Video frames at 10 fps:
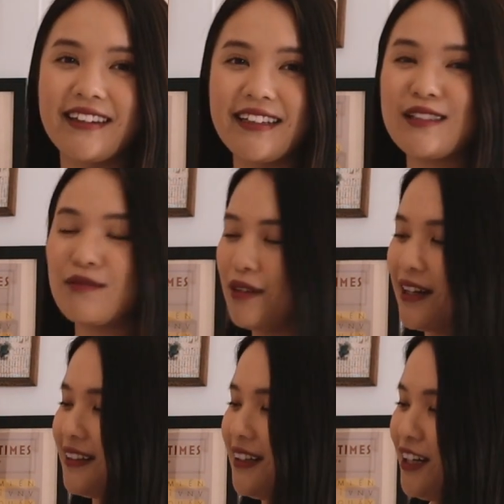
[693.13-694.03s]
This
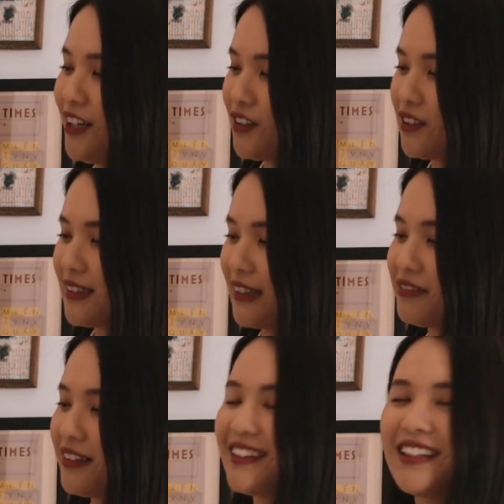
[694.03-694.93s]
one you
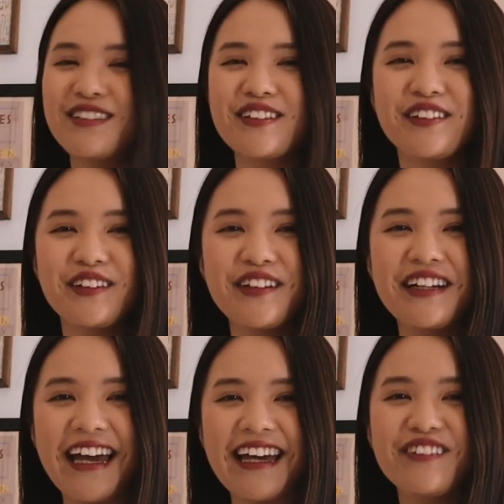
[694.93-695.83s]
definitely need to look
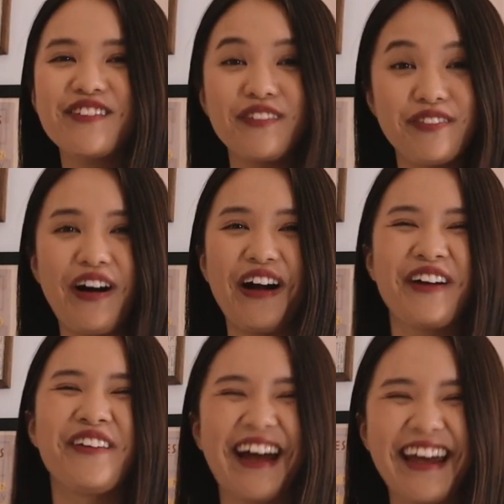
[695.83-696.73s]
at from far
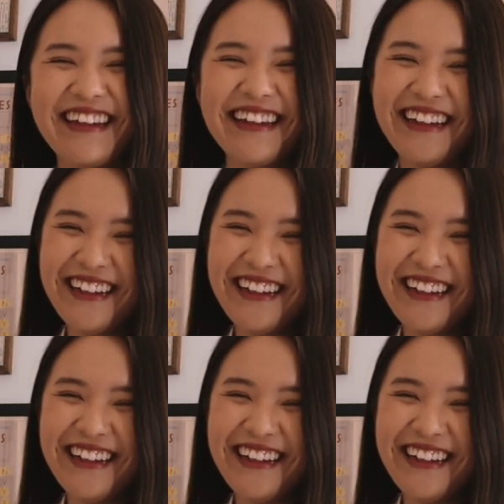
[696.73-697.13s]
away.